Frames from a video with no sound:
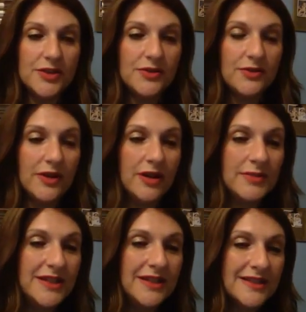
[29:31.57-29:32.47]
I just saw
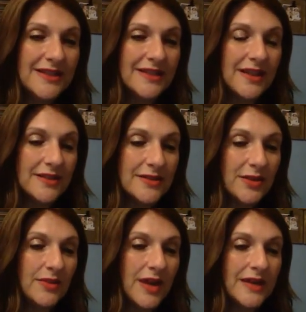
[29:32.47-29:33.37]
Nachamadina said something
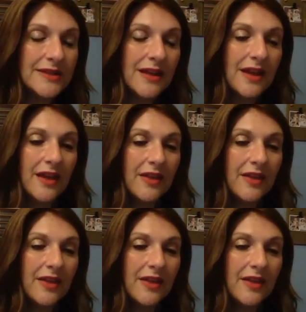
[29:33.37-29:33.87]
so nice,